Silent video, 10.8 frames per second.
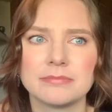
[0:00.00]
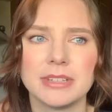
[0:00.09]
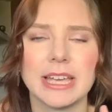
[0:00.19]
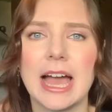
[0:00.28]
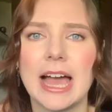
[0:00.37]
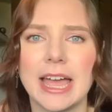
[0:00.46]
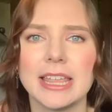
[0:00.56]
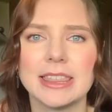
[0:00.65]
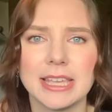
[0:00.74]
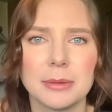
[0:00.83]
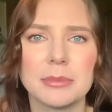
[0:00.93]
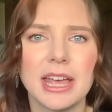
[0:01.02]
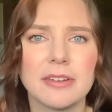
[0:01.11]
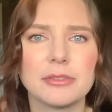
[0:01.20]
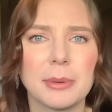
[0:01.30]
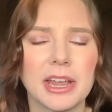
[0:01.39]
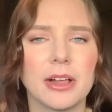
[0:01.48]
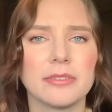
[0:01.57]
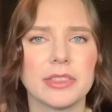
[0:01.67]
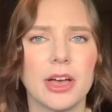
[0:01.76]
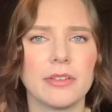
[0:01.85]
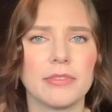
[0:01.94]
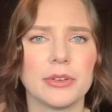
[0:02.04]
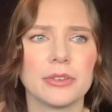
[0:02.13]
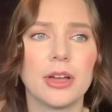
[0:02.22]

like I think I'm gonna have to buy it off of the author